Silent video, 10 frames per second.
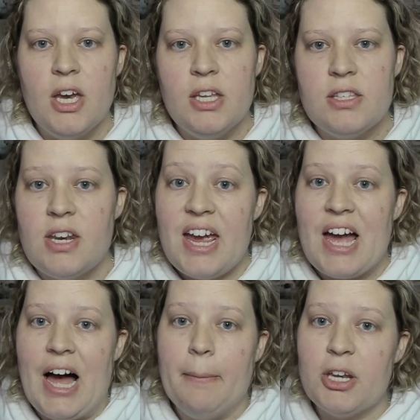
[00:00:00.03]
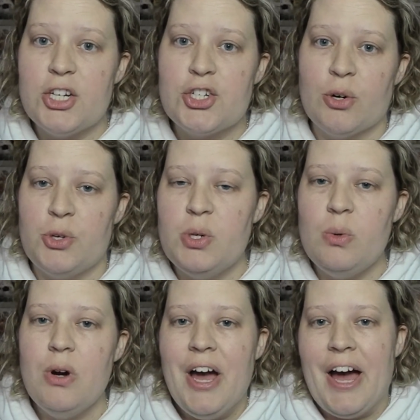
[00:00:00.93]
Today, I'm going to show
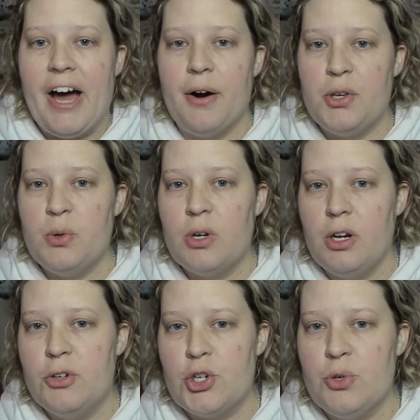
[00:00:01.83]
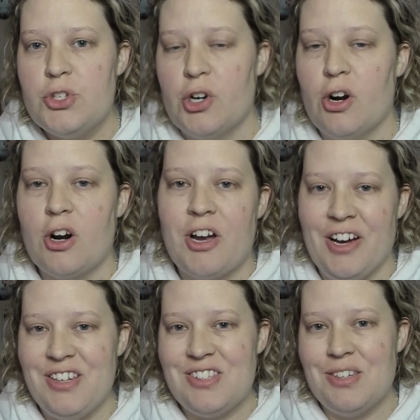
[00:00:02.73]
you how you can choose your
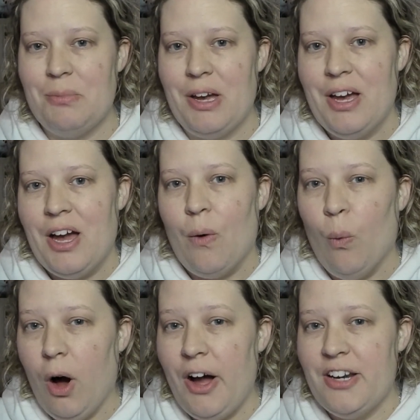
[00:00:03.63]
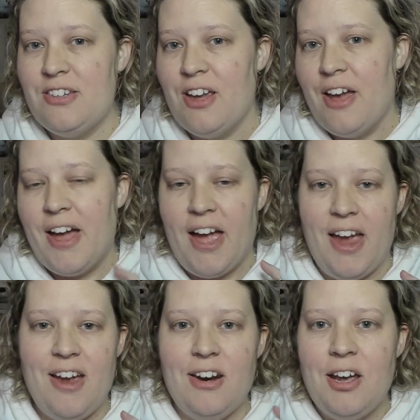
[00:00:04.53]
custom wand
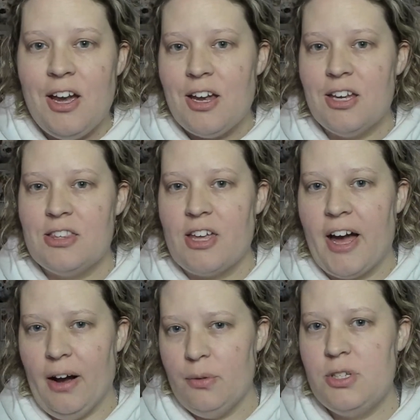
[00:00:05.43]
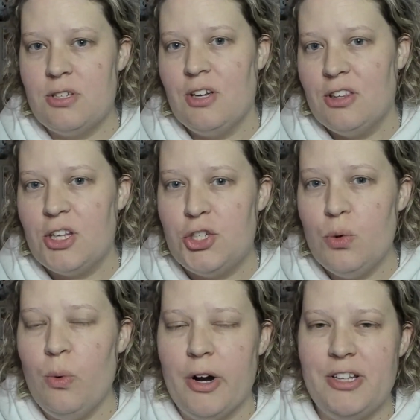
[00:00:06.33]
and get the house that you
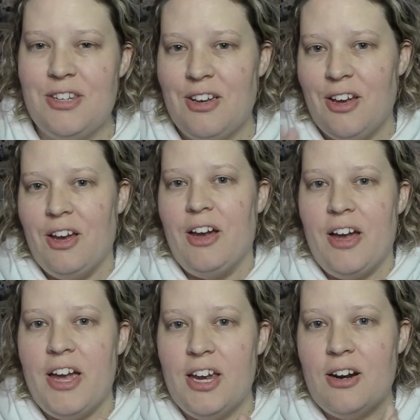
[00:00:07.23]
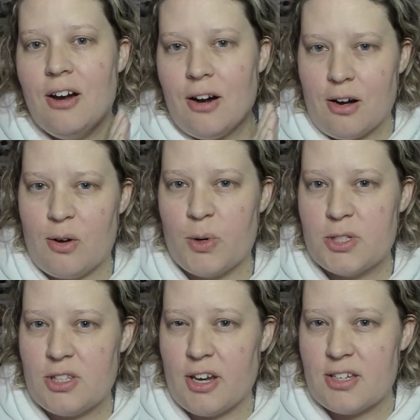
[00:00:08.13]
want in
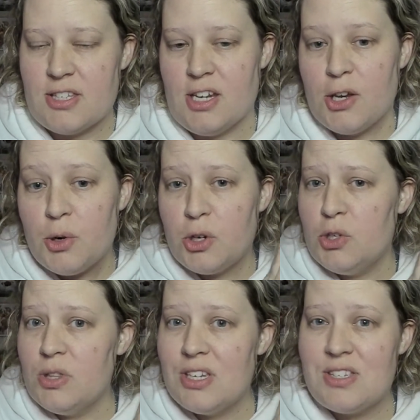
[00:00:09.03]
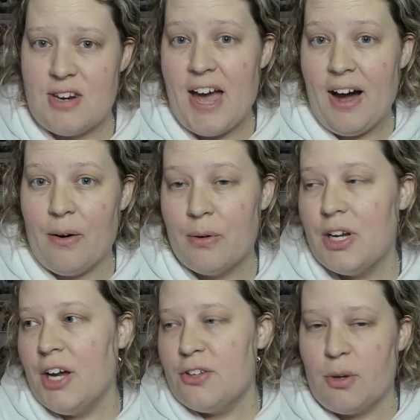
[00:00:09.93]
Hogwarts Legacy. You can do this now.
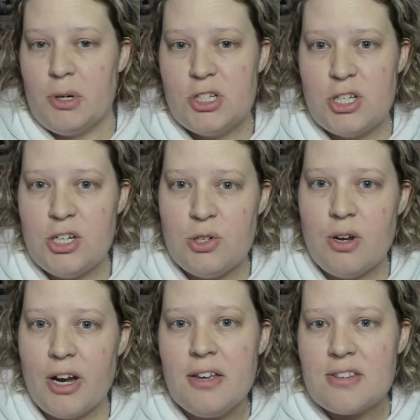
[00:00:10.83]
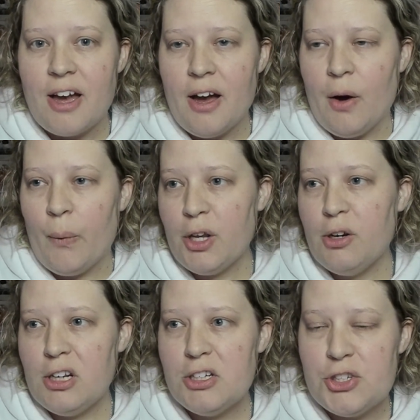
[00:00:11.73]
So I'm going to teach you guys what you
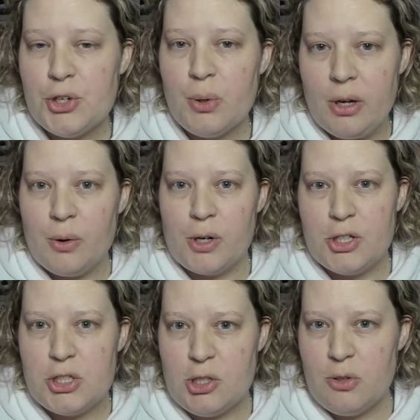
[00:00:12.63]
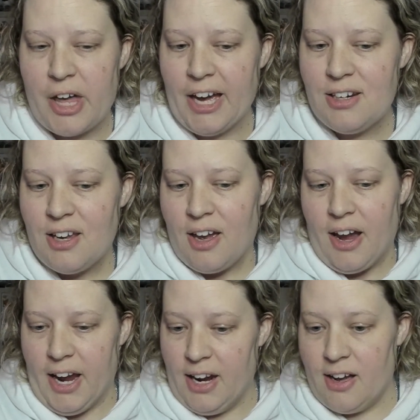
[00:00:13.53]
need to do in order to do that,
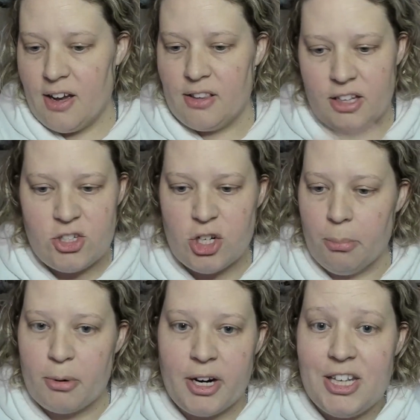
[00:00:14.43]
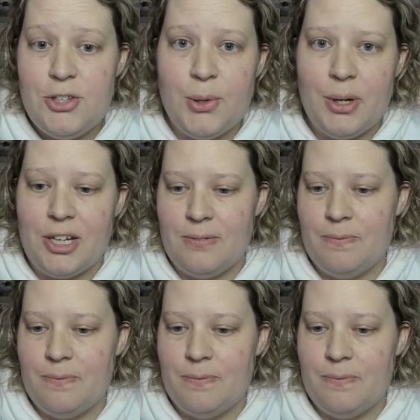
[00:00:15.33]
and let's jump right into it.